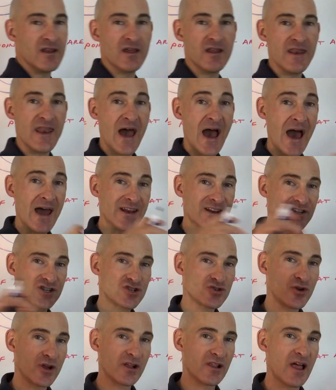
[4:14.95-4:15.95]
not in a
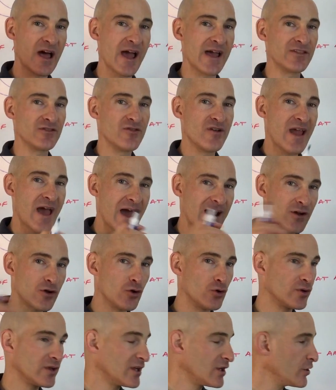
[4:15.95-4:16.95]
straight line, they're not
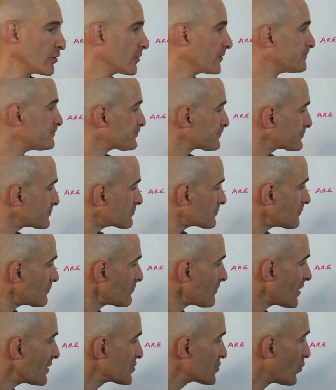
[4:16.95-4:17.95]
collinear.
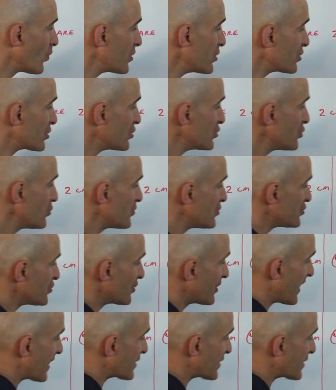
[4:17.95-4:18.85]
So what you can do is you can